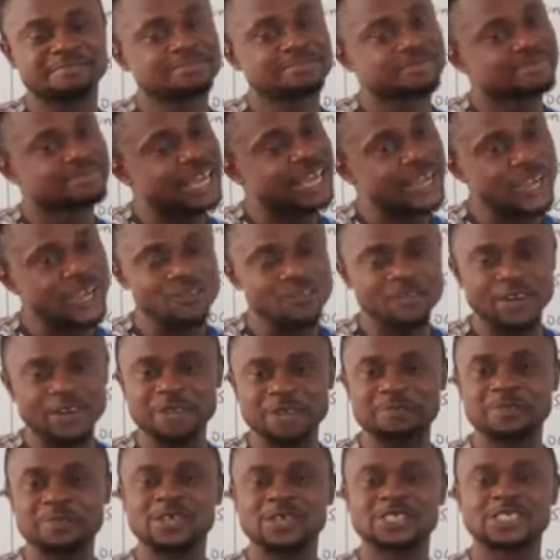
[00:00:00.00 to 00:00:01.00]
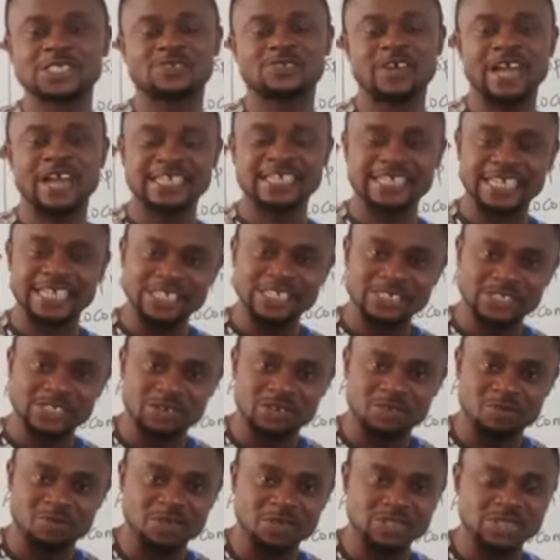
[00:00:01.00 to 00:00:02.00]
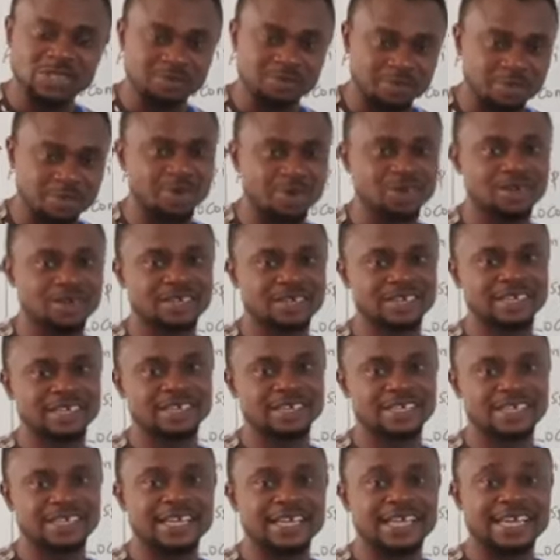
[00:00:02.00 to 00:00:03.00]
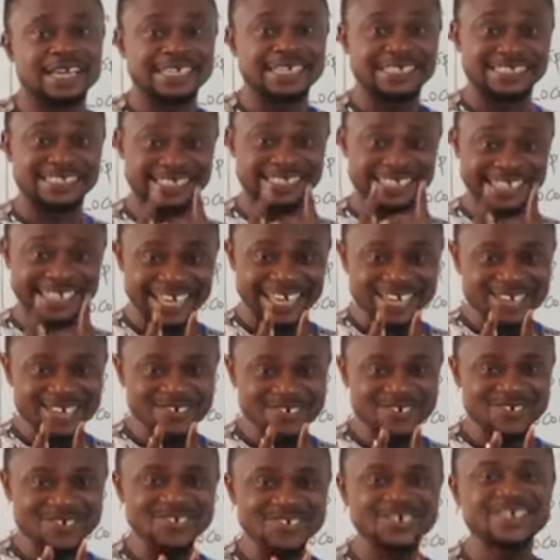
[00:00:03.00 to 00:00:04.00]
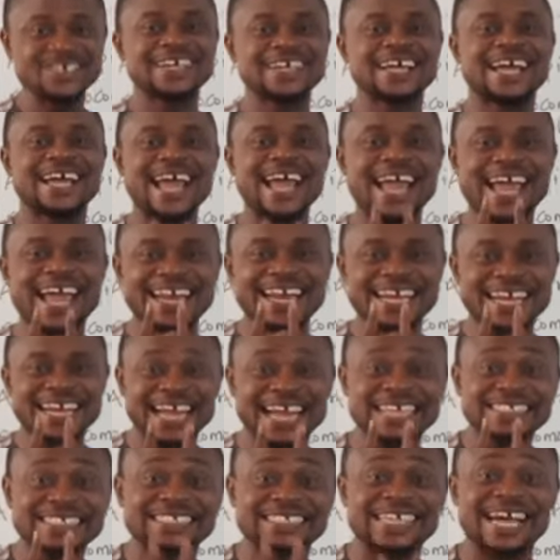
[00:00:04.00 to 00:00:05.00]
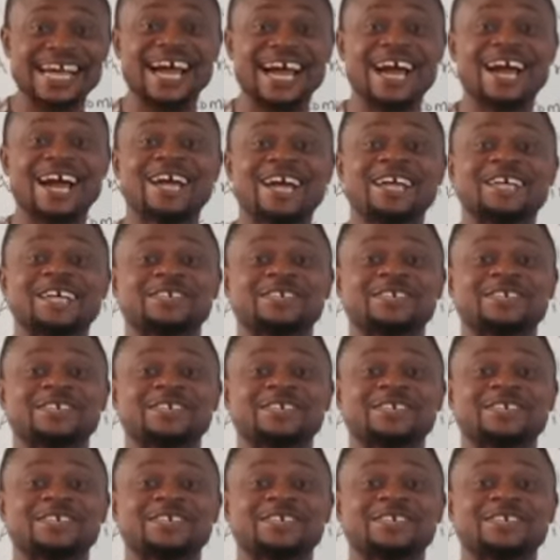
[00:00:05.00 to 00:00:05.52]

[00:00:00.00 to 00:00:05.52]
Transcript: Thank you very much for your attention once more. See you next time.